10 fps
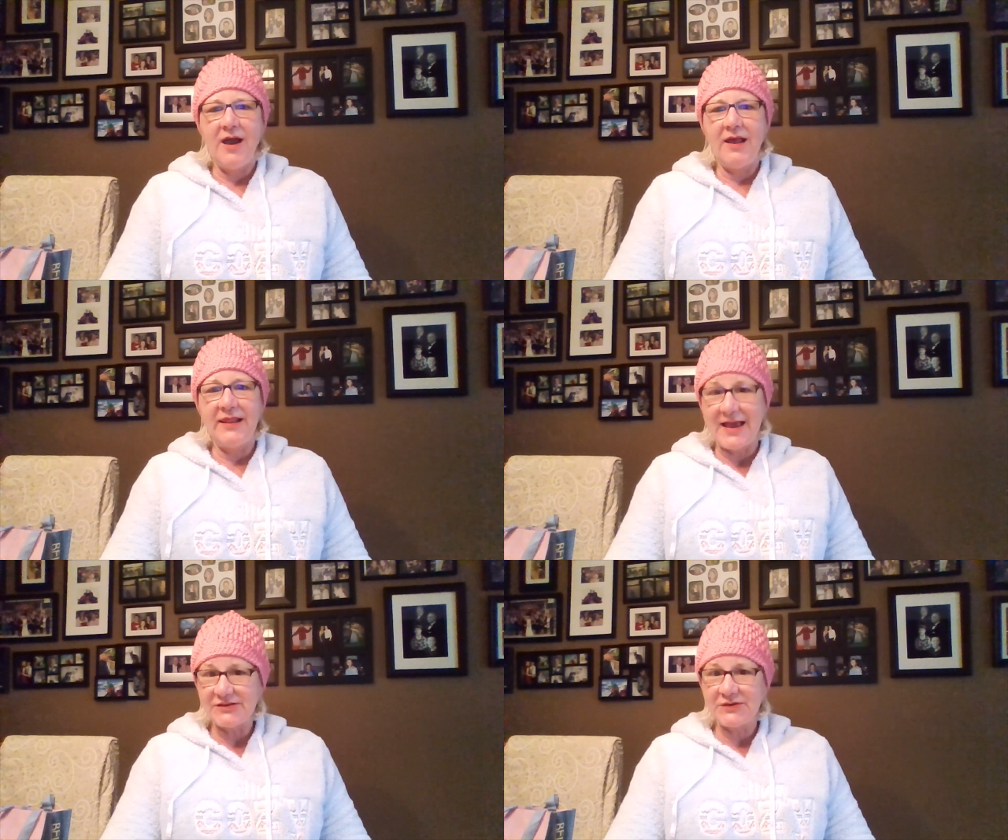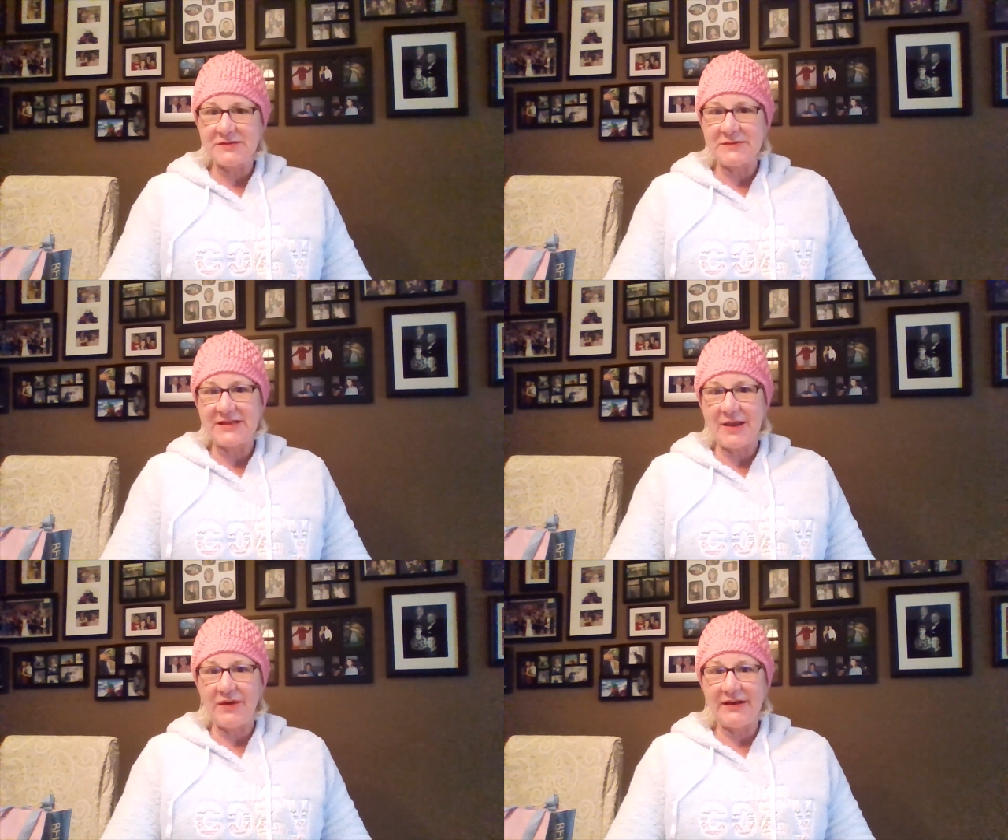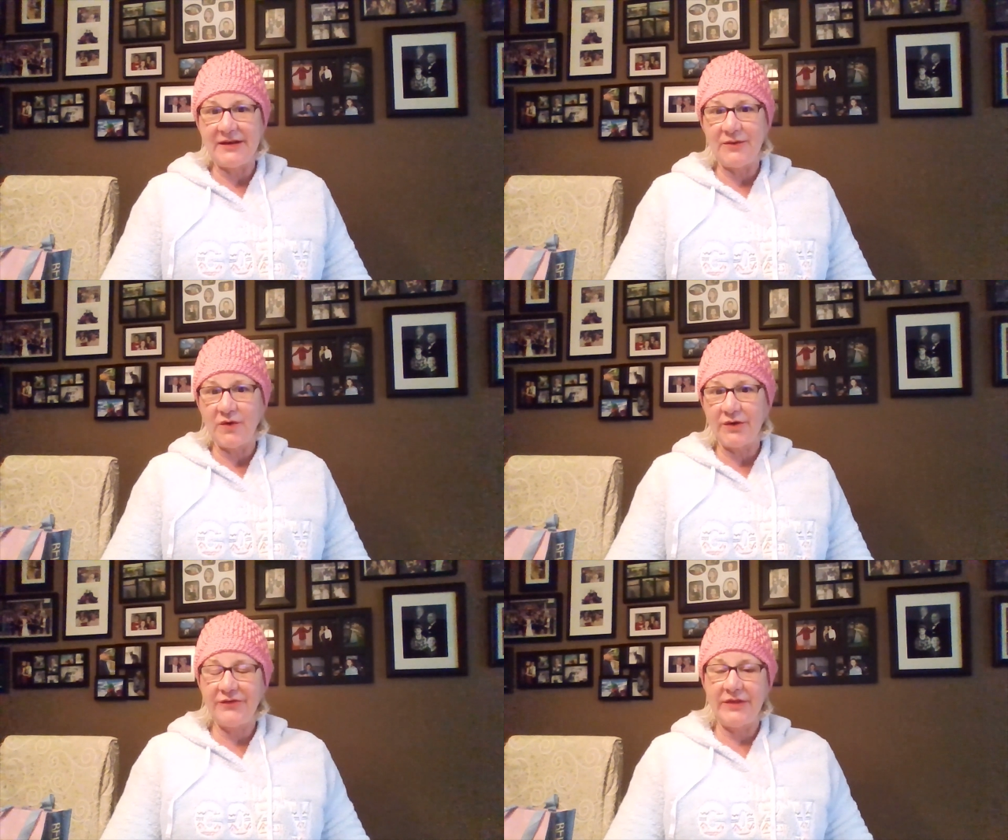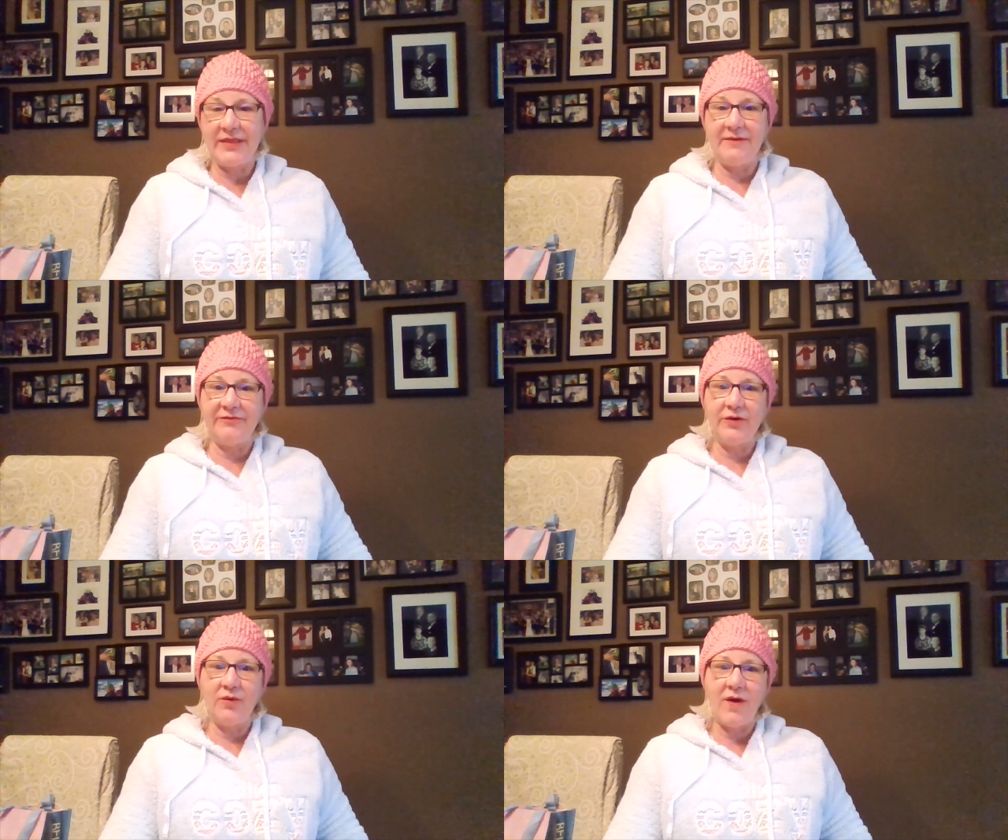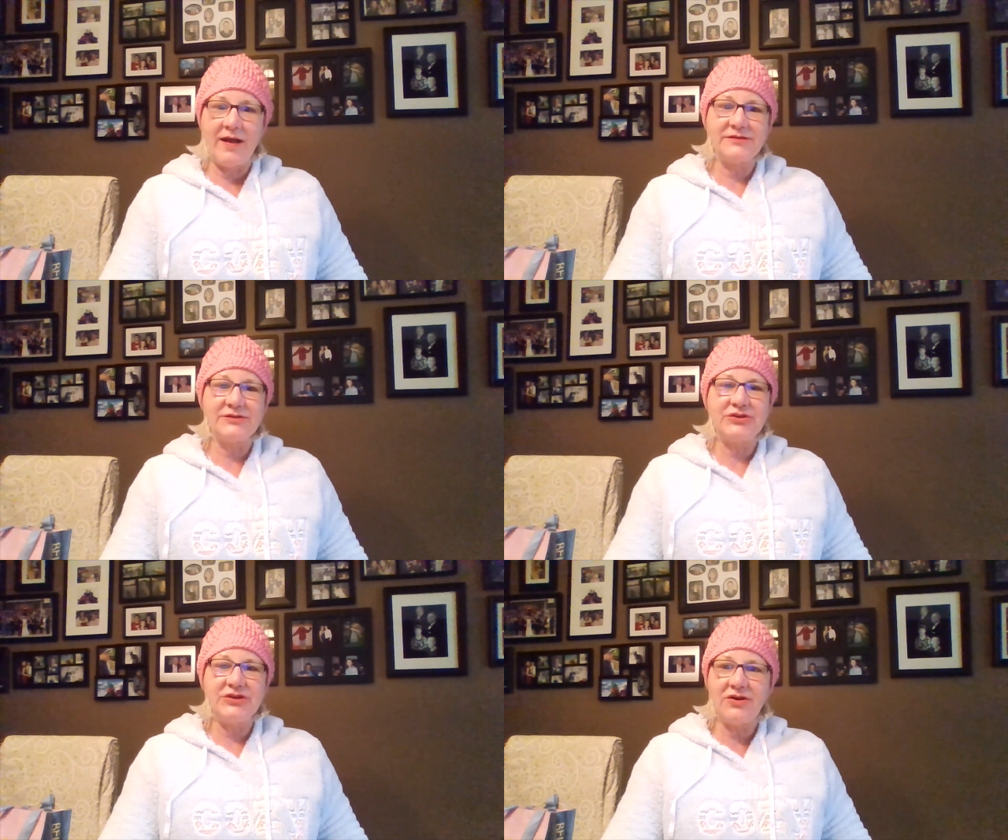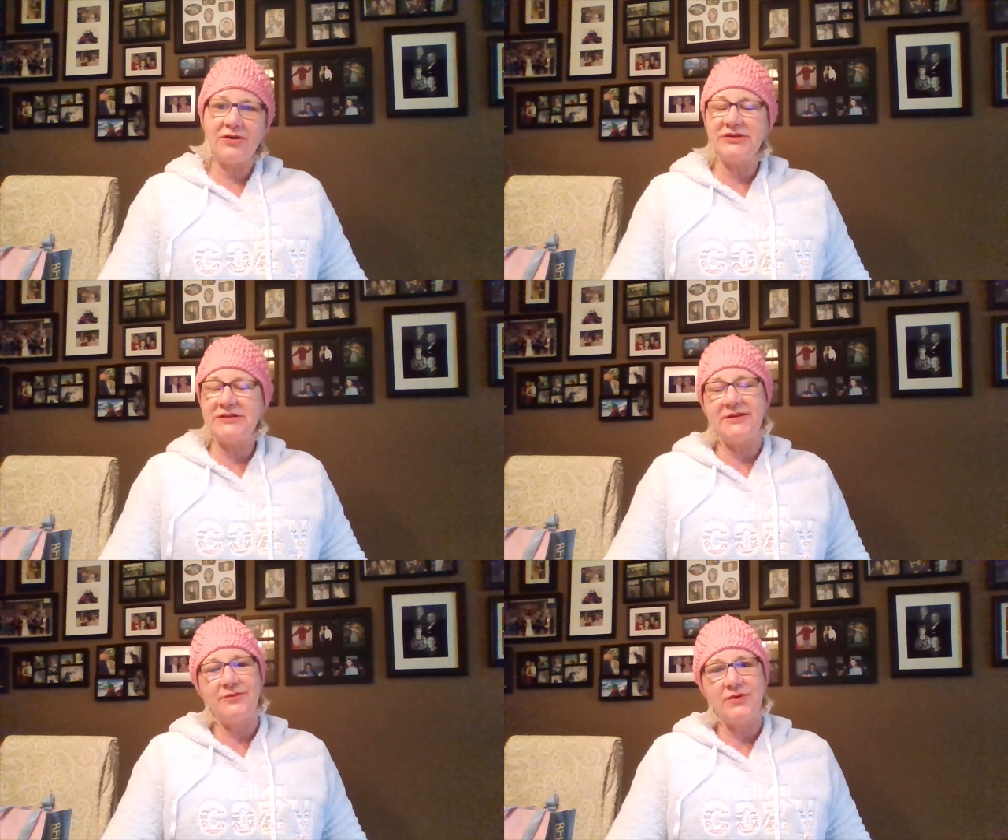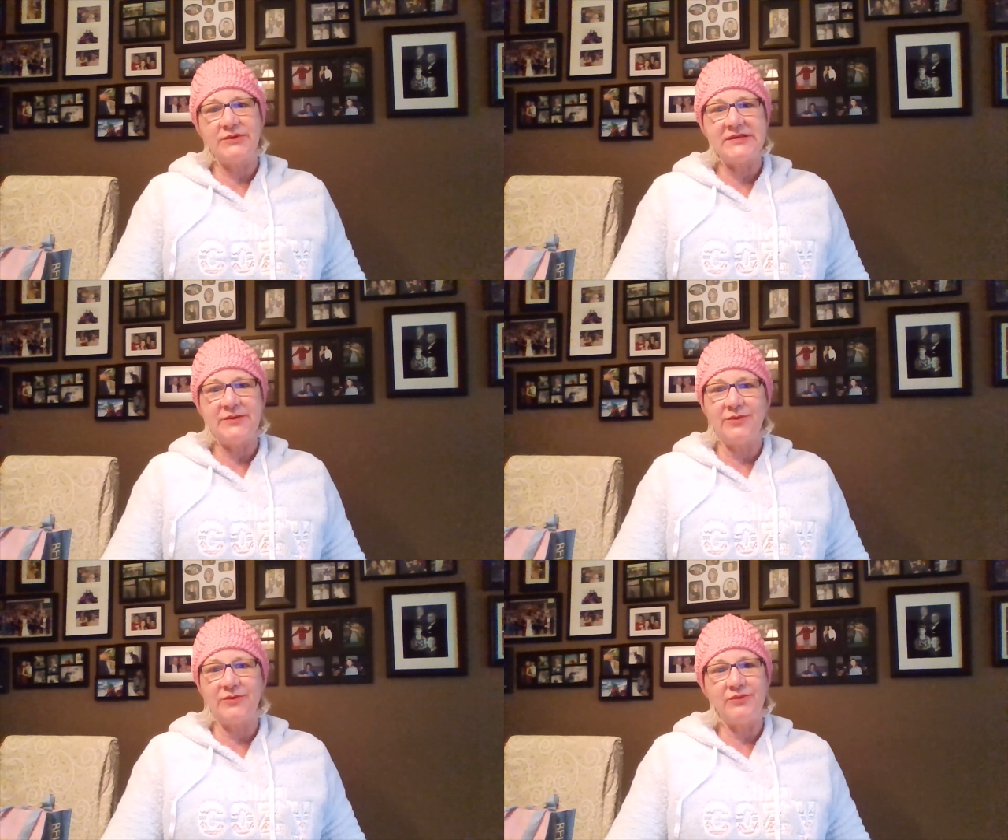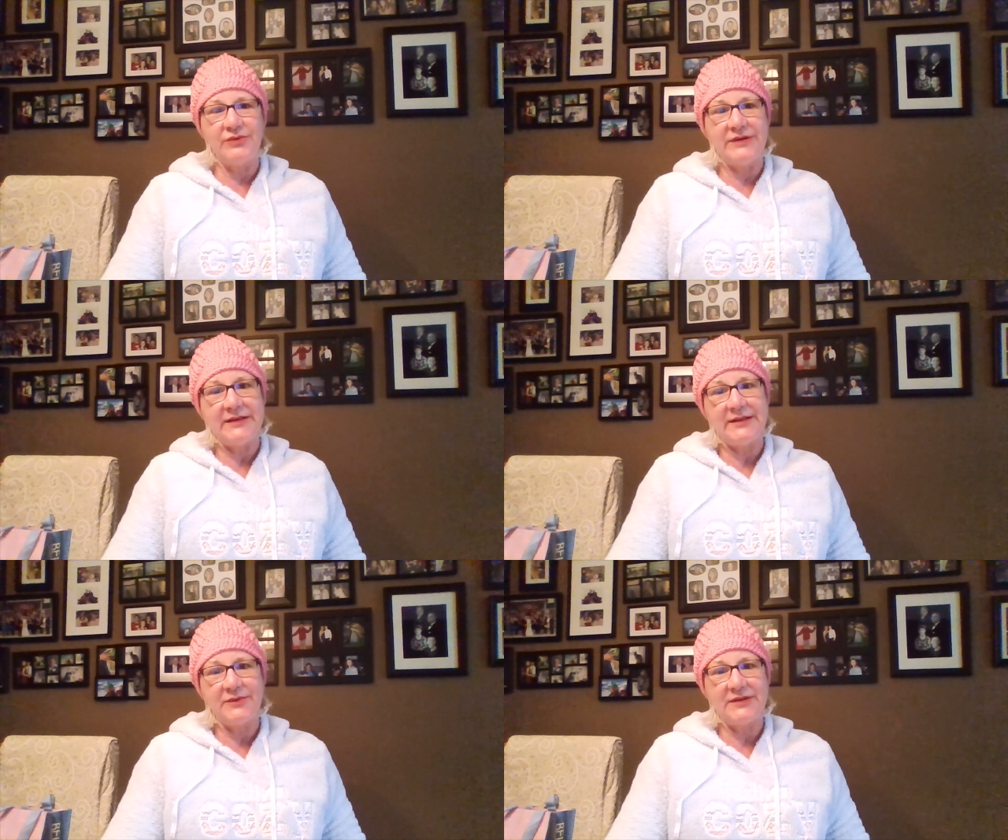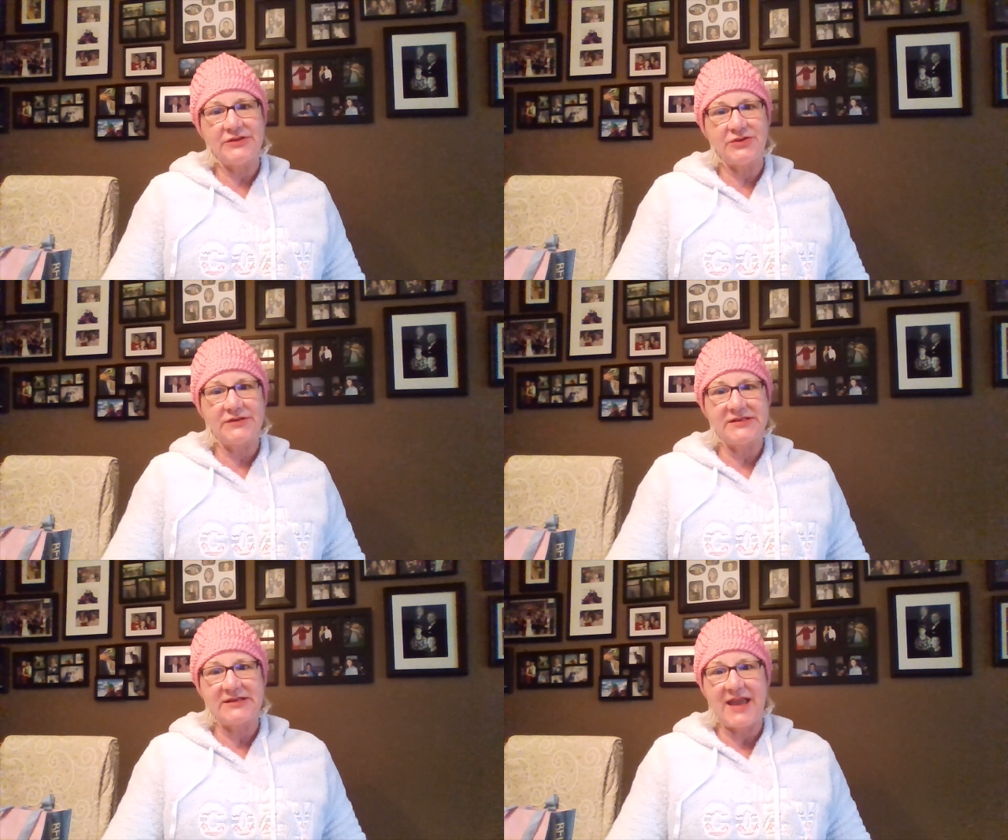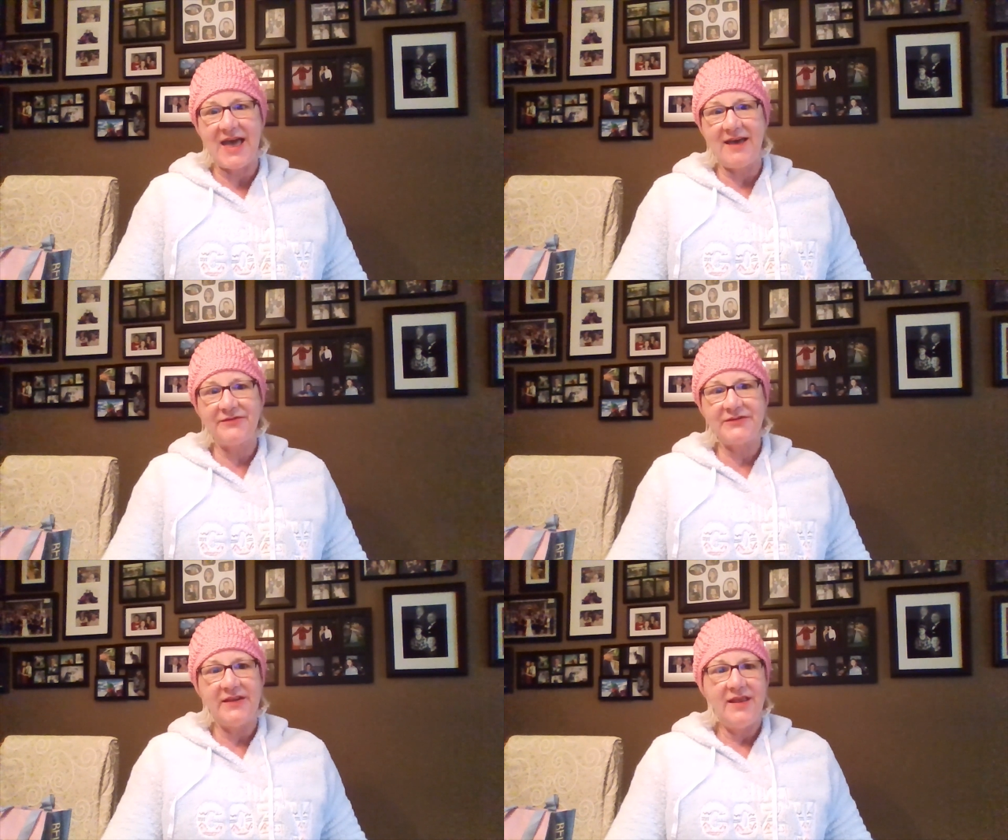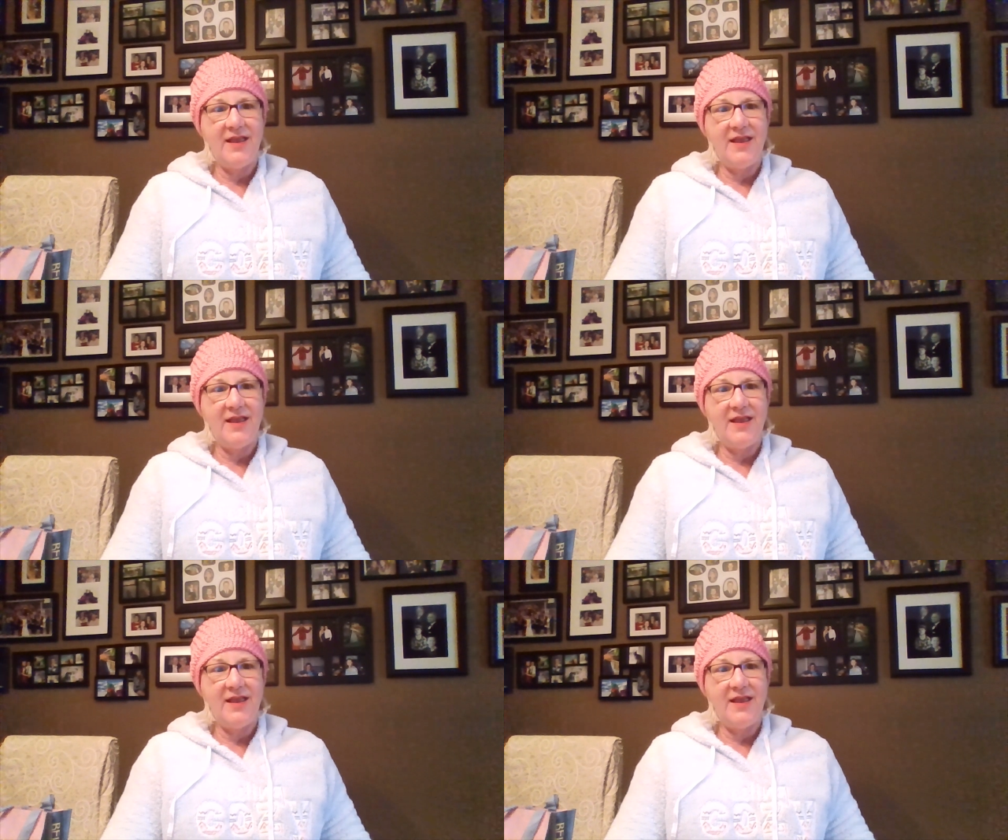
last Christmas, I went in and worked for them for a while. So she called. She said, Rosie, we're really, really short staffed.